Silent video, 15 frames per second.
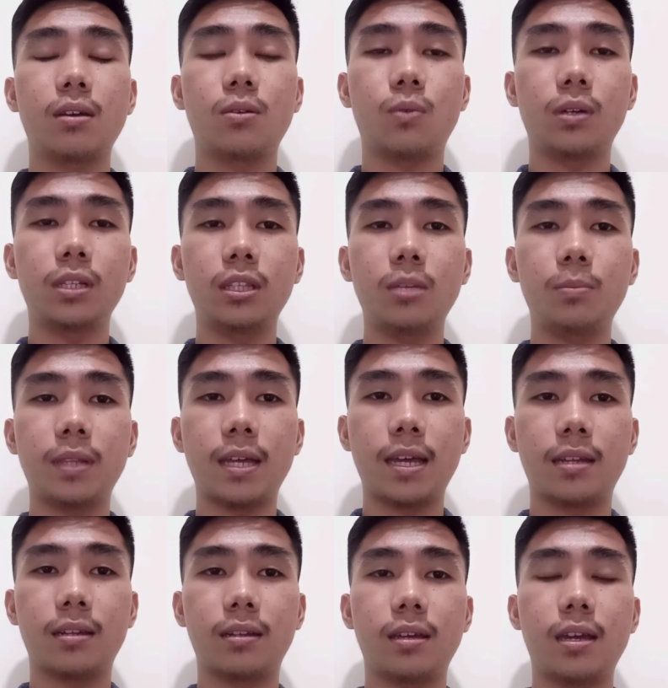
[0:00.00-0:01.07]
quality
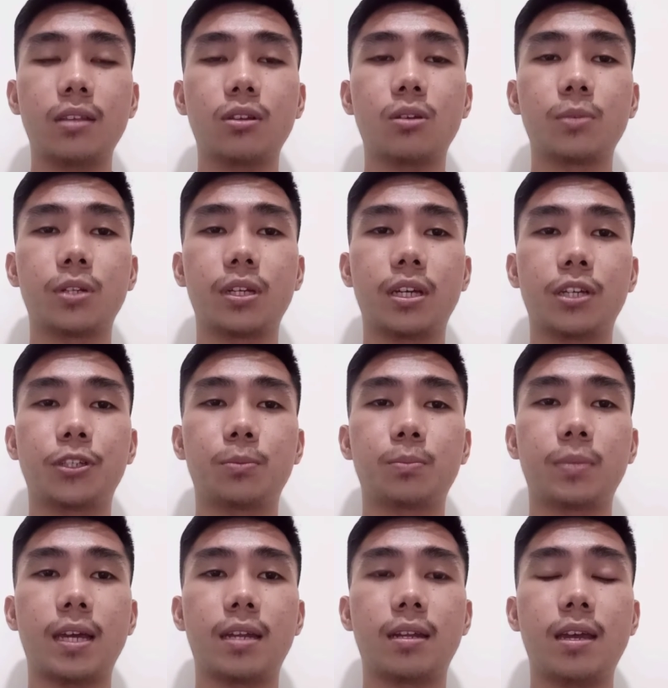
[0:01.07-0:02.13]
plan and communication
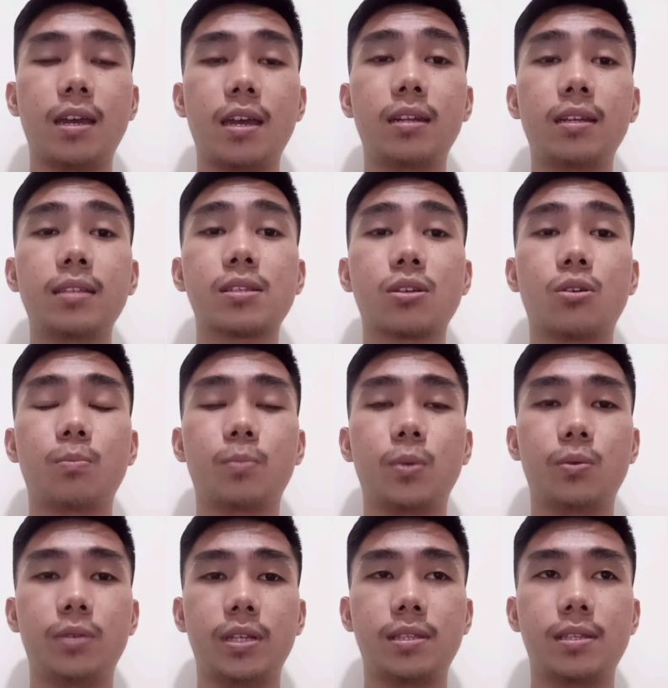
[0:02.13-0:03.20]
plan and its
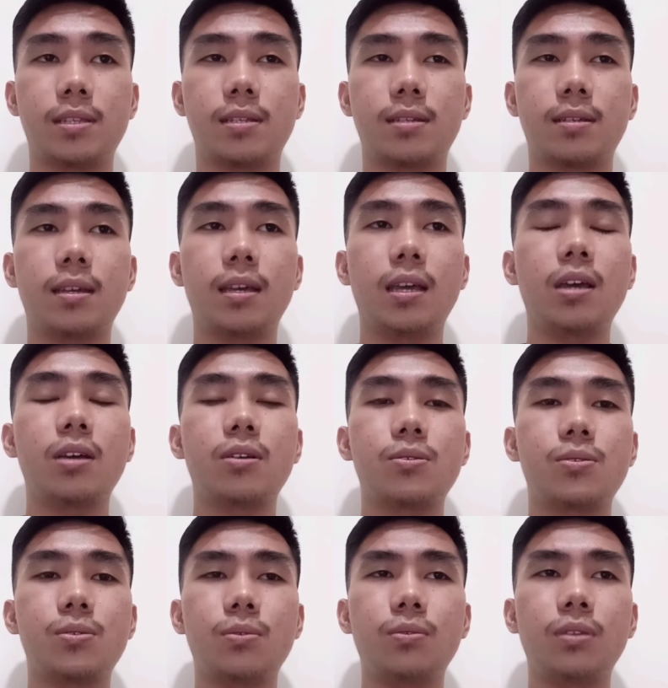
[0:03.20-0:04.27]
components.
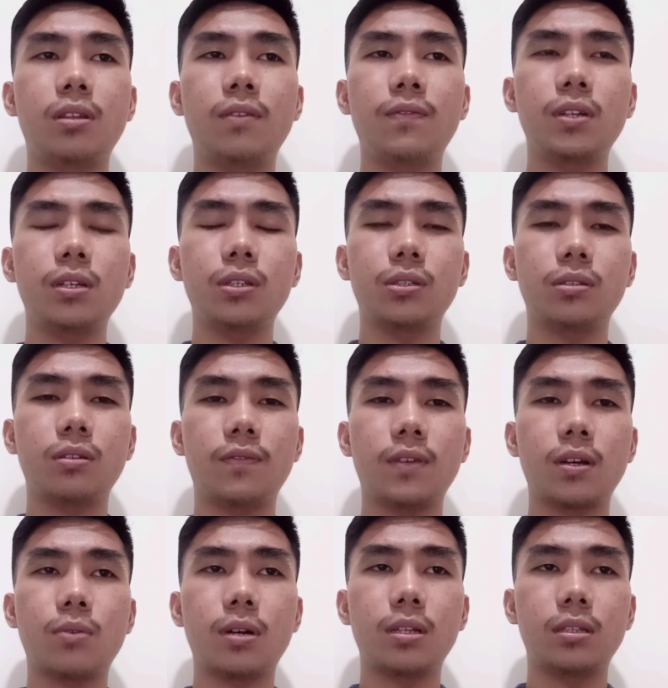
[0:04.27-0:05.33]
So the definition of a
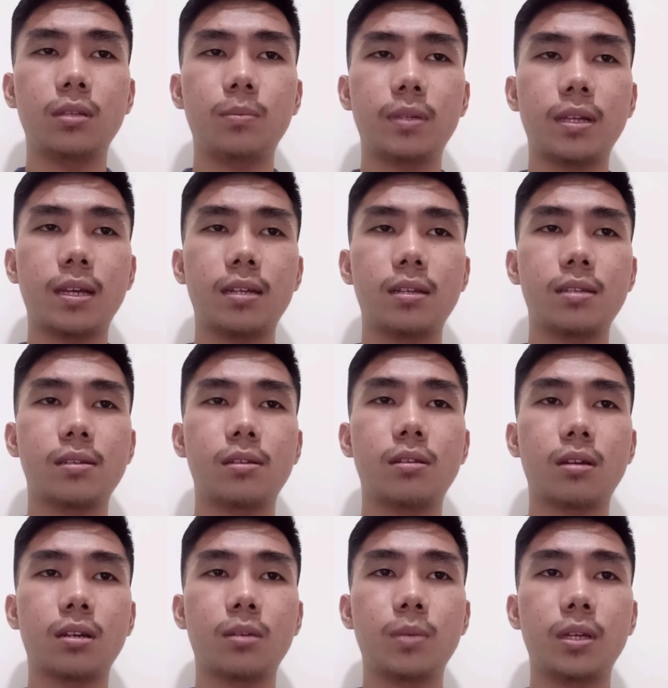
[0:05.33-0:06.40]
quality plan is a
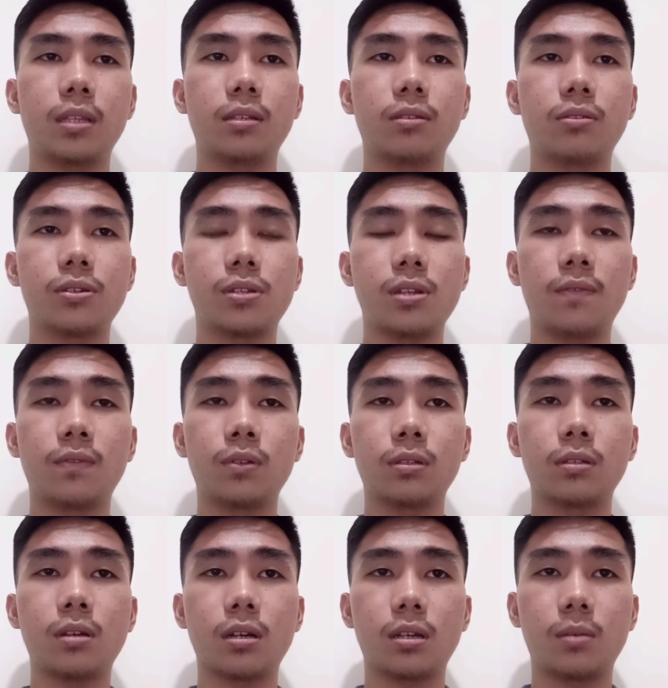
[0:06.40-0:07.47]
documented or several
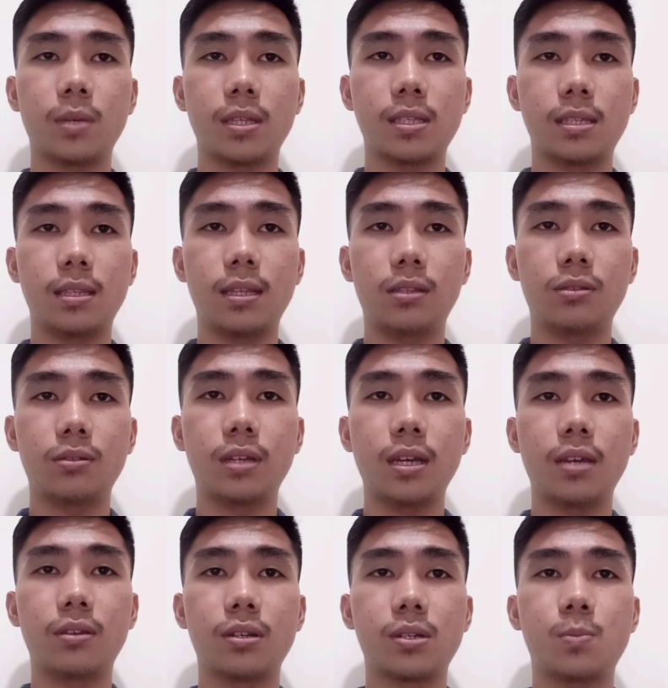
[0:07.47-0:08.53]
documents that
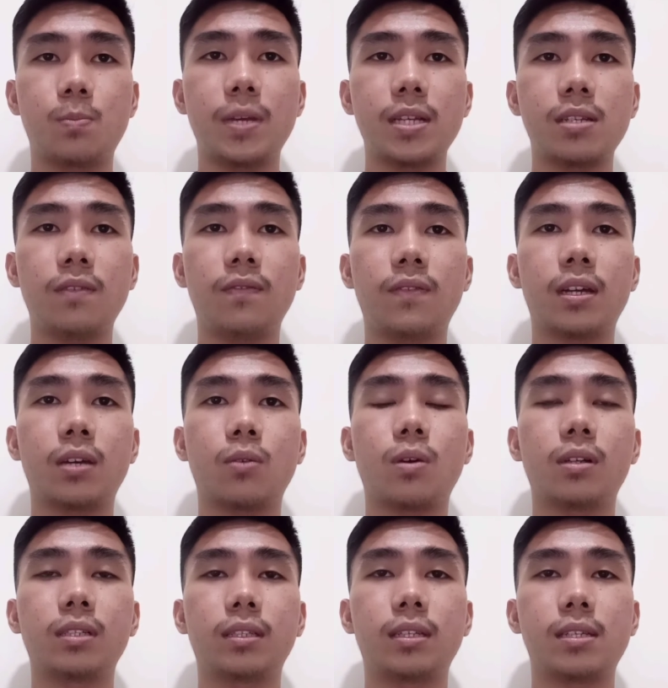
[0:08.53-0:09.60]
together specify
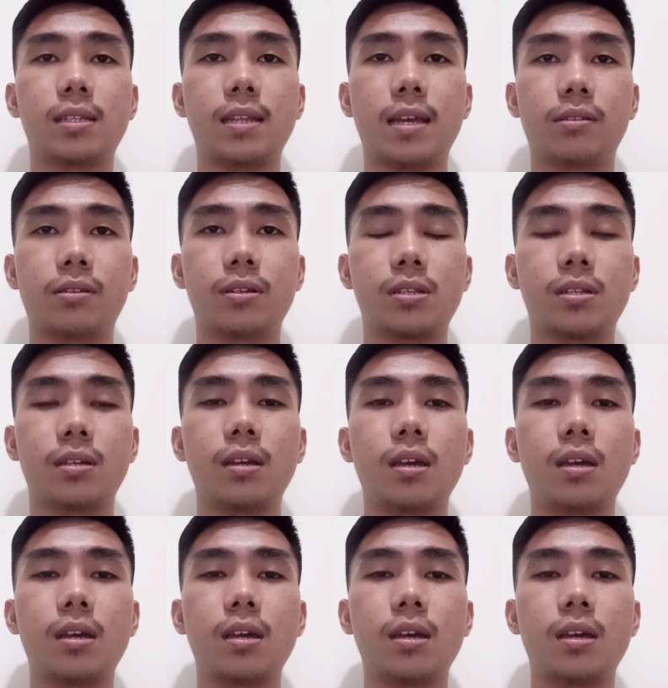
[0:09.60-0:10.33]
quality standards,